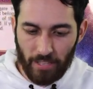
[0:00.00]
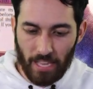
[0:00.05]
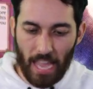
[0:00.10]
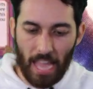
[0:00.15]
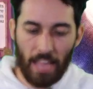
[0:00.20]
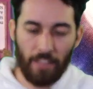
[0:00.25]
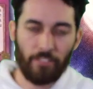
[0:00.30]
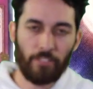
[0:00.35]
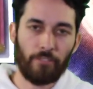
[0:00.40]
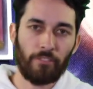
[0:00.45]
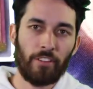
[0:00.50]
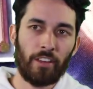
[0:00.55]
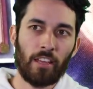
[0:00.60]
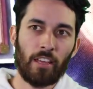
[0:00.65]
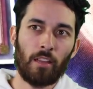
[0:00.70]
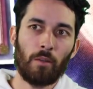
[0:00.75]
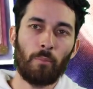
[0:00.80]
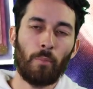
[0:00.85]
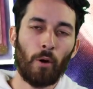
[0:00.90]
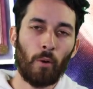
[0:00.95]
to have
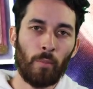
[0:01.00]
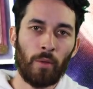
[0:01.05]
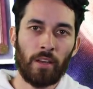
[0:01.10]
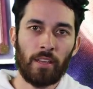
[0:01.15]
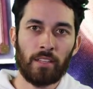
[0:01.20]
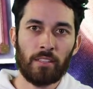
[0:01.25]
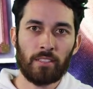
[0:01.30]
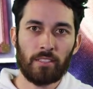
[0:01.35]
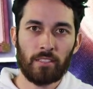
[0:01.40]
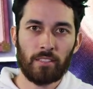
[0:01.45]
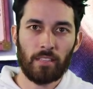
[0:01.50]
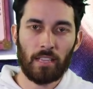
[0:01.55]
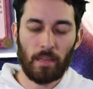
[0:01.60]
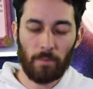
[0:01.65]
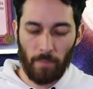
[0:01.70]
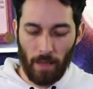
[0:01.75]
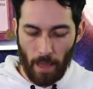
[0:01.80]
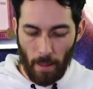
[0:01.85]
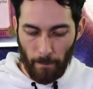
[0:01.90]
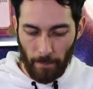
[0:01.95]
Infinite Impermanence, in
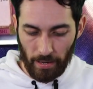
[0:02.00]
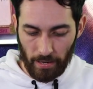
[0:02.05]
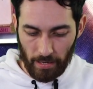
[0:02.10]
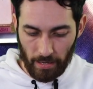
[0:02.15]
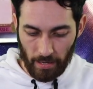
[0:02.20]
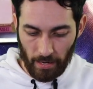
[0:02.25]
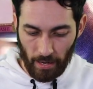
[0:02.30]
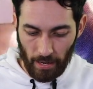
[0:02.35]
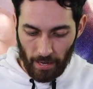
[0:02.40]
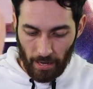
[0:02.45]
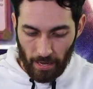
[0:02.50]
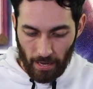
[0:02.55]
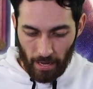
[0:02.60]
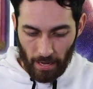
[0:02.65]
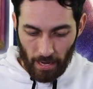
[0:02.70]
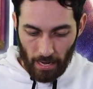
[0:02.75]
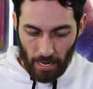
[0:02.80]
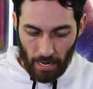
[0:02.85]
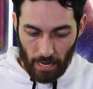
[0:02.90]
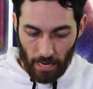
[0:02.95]
my opinion.
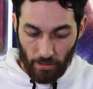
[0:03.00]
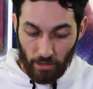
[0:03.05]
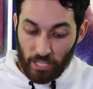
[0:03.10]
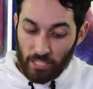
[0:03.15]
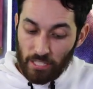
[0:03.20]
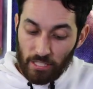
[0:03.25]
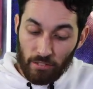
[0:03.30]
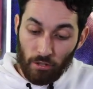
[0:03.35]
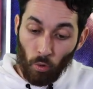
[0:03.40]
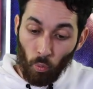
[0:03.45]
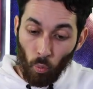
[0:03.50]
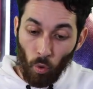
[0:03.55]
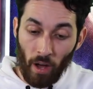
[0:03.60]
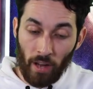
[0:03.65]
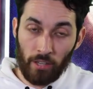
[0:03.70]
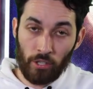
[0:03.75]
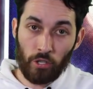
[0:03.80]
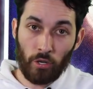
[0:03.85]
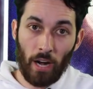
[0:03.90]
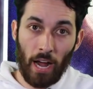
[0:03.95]
This is the
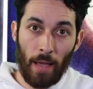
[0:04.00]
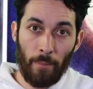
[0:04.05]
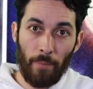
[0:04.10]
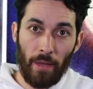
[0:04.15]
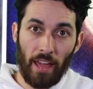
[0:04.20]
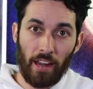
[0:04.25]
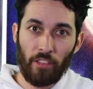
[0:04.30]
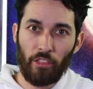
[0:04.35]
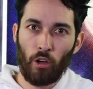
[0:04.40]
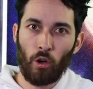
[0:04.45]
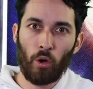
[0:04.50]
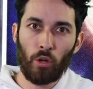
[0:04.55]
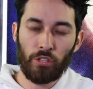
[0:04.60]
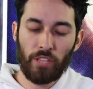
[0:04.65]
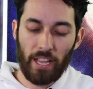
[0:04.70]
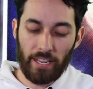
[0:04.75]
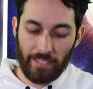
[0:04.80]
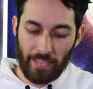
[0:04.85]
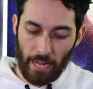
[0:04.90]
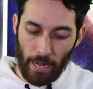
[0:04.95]
1 trap out of the whole
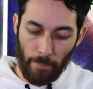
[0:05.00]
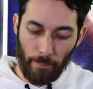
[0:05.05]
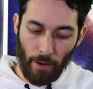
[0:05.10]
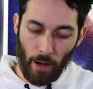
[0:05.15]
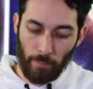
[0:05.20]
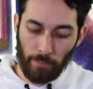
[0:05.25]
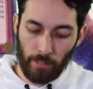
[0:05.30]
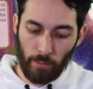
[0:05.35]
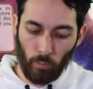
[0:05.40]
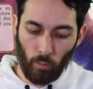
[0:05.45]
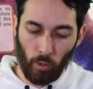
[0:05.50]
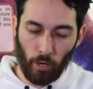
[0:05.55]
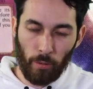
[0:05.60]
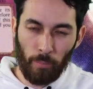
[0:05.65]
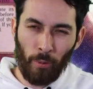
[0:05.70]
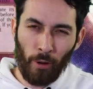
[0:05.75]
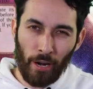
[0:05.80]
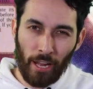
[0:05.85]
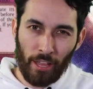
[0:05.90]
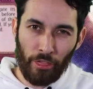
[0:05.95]
deck that I probably
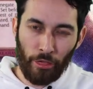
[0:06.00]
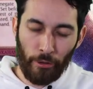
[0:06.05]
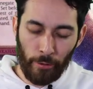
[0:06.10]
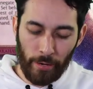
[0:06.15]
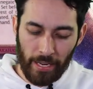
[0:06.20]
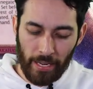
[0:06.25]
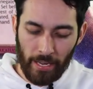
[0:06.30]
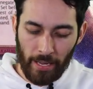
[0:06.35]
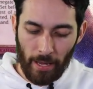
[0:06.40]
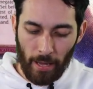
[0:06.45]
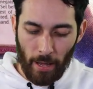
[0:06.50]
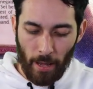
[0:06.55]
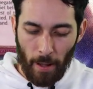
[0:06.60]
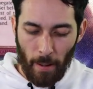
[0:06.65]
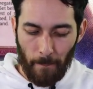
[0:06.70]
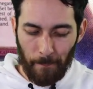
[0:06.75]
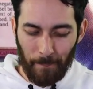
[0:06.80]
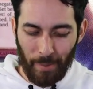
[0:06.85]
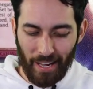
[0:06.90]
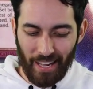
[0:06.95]
would put at 3,
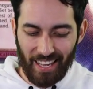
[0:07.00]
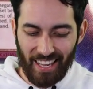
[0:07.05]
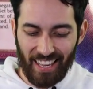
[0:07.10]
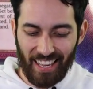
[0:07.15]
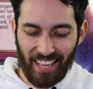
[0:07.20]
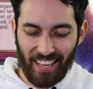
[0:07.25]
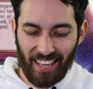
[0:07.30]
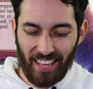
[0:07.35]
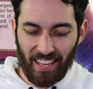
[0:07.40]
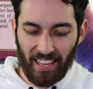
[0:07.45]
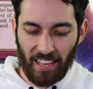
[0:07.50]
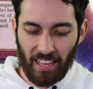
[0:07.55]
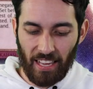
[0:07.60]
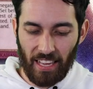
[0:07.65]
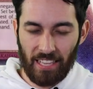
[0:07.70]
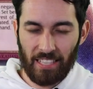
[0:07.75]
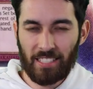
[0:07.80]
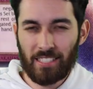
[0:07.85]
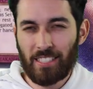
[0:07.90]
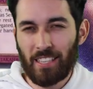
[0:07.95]
but
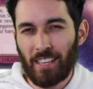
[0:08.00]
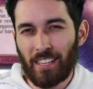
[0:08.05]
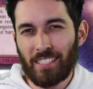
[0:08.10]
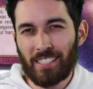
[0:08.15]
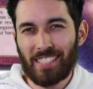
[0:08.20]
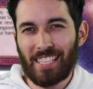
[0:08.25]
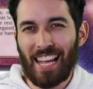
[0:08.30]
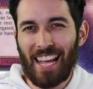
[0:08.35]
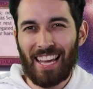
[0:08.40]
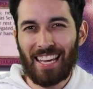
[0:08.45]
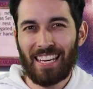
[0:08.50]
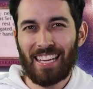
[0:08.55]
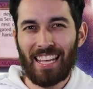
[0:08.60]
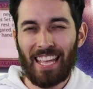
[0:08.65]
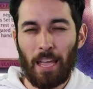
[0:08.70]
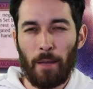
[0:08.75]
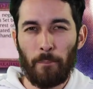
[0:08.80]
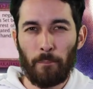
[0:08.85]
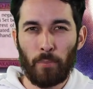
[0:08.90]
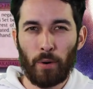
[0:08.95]
it does kind of
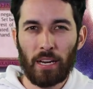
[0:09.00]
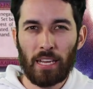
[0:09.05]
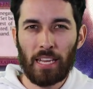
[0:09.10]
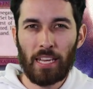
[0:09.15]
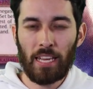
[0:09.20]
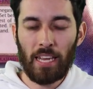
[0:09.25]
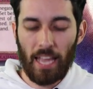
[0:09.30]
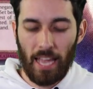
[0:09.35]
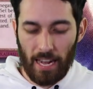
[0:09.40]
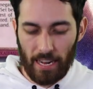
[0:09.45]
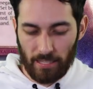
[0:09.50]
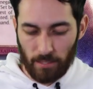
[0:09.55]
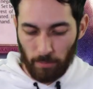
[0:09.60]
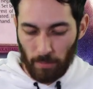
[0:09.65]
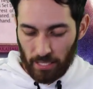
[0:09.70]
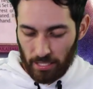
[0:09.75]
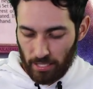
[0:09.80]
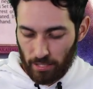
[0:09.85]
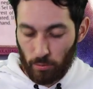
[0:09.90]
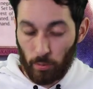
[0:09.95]
get bricky, and as
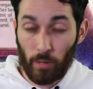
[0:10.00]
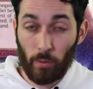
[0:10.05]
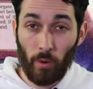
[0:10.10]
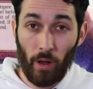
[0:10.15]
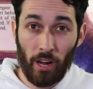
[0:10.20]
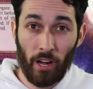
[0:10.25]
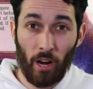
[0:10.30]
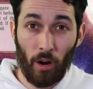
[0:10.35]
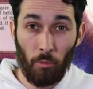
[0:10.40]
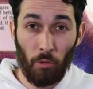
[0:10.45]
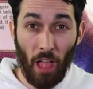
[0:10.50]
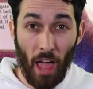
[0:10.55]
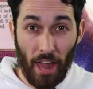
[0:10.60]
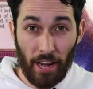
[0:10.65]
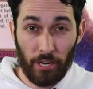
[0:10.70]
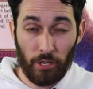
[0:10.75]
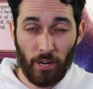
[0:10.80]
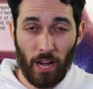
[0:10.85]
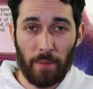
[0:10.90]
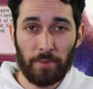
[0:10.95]
much as we run a lot
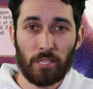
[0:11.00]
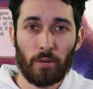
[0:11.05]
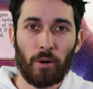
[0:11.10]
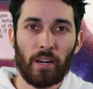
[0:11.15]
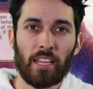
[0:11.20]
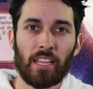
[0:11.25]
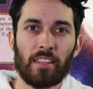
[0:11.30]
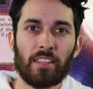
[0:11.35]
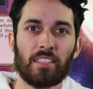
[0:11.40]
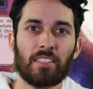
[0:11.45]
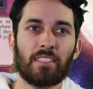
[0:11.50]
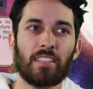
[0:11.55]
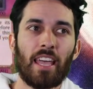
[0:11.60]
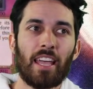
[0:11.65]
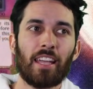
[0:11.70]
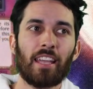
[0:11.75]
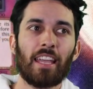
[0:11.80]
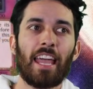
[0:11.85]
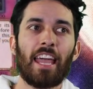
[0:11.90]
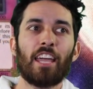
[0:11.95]
of traps already in this
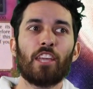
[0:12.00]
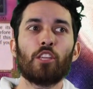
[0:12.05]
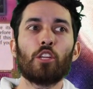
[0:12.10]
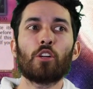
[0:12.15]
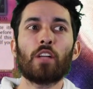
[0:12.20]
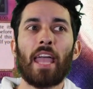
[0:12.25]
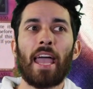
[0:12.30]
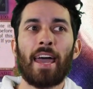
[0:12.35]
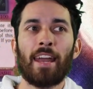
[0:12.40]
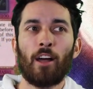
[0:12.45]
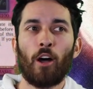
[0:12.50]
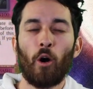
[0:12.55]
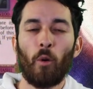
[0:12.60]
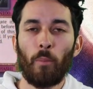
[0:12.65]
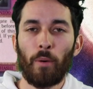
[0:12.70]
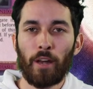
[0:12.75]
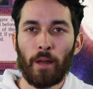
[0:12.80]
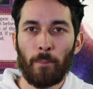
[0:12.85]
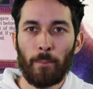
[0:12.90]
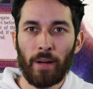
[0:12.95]
deck, you can
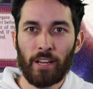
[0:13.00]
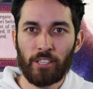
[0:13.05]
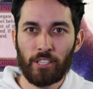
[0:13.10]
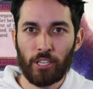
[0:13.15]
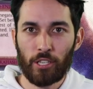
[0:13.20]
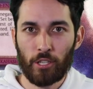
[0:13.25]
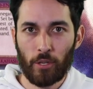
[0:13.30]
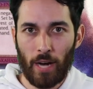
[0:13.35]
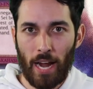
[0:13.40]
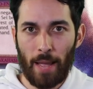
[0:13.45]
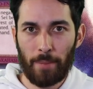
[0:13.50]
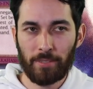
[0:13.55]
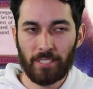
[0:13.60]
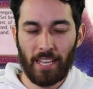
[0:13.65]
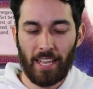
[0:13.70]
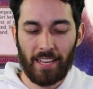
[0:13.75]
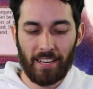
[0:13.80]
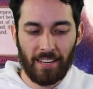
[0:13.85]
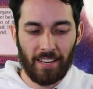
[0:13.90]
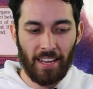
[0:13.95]
open a bunch of traps,
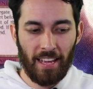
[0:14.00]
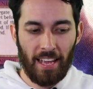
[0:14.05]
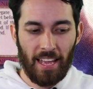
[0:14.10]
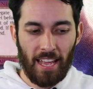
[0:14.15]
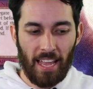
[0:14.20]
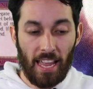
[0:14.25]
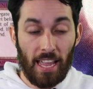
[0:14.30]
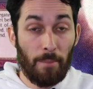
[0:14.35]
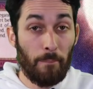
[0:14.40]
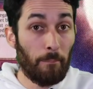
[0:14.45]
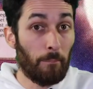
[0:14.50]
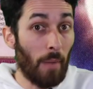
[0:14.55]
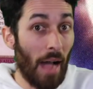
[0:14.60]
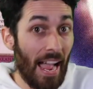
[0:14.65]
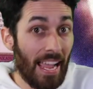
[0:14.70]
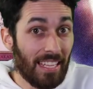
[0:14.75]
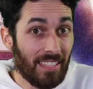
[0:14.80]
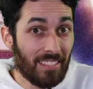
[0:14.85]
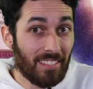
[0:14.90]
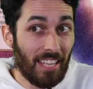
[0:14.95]
and it
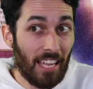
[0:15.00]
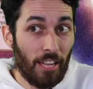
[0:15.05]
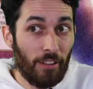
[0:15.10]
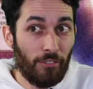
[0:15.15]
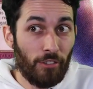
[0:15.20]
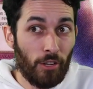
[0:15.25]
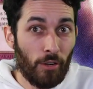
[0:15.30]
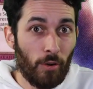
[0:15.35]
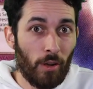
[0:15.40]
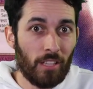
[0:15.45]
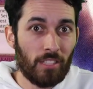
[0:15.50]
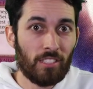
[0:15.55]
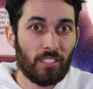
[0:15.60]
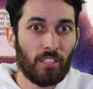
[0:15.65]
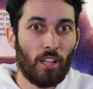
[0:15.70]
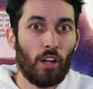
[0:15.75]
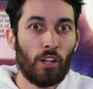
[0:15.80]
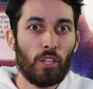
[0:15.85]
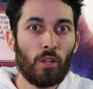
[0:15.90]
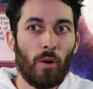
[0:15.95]
might save you and
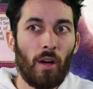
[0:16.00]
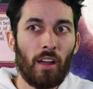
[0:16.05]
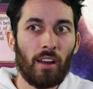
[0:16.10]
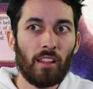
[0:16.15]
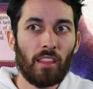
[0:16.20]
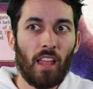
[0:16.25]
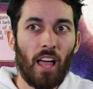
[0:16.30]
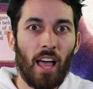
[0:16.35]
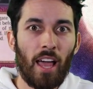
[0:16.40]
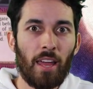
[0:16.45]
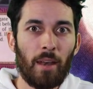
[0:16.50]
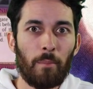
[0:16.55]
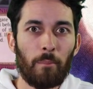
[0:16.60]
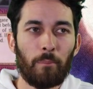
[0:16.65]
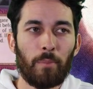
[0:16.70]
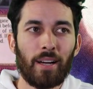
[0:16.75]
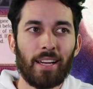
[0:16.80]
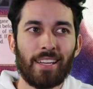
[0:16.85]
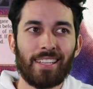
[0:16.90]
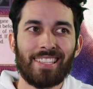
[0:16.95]
stall you out a lot,
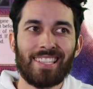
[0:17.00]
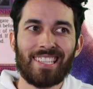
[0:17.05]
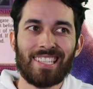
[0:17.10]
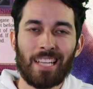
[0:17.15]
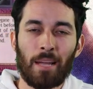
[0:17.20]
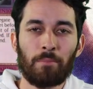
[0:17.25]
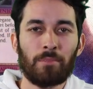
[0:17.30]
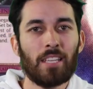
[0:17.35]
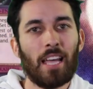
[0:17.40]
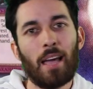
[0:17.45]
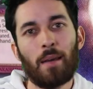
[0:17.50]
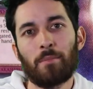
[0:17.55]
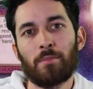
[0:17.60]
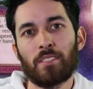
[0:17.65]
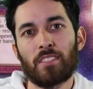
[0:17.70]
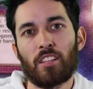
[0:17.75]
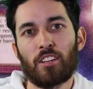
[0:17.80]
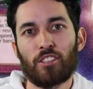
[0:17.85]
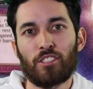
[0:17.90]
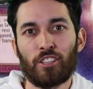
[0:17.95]
but
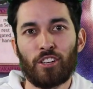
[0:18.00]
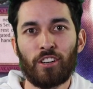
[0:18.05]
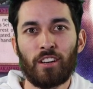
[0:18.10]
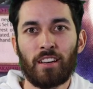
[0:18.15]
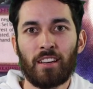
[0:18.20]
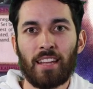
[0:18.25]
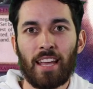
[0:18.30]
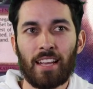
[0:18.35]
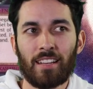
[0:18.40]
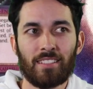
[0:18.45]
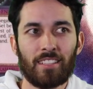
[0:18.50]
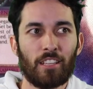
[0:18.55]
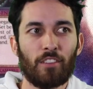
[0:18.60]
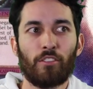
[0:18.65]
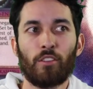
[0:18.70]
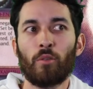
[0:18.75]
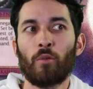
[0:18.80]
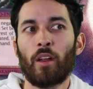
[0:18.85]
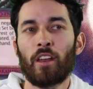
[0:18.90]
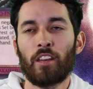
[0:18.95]
sometimes there's certain decks, like if
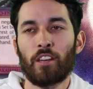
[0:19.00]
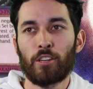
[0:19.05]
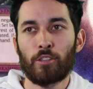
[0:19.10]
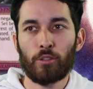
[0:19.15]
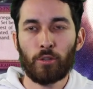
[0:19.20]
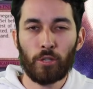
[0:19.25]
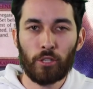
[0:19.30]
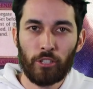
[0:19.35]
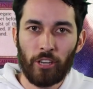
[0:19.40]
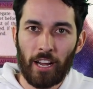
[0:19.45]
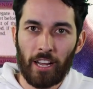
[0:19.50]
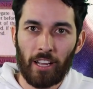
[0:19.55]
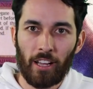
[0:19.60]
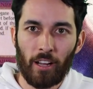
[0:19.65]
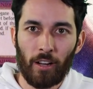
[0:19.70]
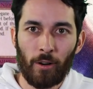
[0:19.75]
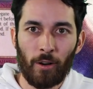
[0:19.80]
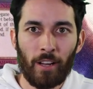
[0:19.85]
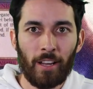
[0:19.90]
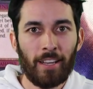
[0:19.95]
you run into True
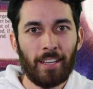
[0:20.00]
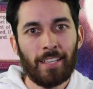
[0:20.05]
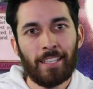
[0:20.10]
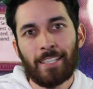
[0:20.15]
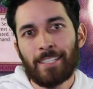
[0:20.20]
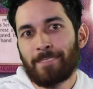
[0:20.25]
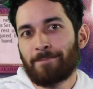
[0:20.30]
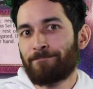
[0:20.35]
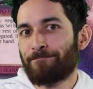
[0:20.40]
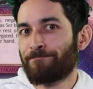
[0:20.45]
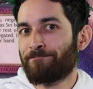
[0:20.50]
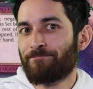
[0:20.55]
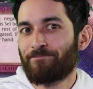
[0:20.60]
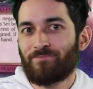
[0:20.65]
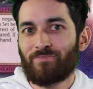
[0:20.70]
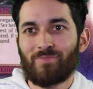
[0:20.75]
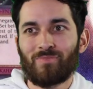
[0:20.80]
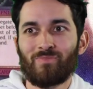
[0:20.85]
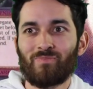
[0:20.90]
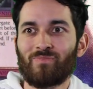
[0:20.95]
Draco,
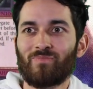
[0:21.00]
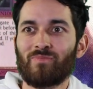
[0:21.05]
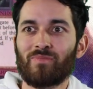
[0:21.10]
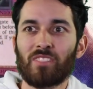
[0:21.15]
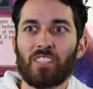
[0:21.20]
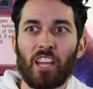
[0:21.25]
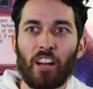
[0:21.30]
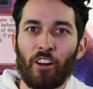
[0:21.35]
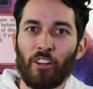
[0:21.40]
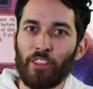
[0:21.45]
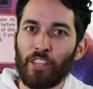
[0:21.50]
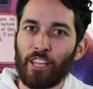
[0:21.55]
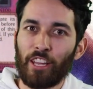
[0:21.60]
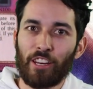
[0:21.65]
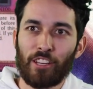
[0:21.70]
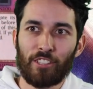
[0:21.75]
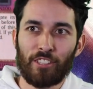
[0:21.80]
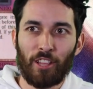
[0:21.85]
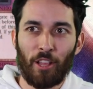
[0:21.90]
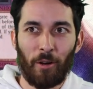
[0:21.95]
they're only going
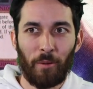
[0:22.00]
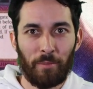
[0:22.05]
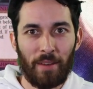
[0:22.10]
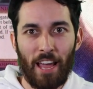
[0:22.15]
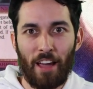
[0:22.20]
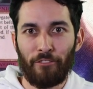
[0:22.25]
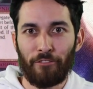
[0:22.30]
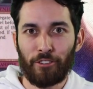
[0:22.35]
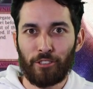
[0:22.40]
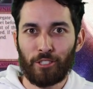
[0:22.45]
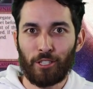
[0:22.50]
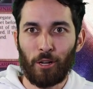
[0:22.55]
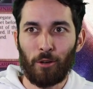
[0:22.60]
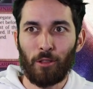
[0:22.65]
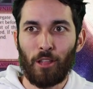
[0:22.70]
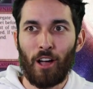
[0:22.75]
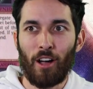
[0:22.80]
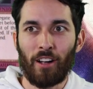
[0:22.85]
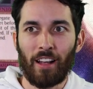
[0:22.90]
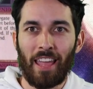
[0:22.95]
to slow them down for so
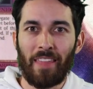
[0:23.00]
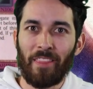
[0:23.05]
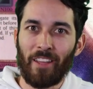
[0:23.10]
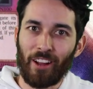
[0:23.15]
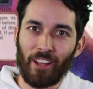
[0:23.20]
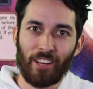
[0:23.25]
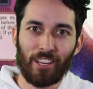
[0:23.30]
long, and they're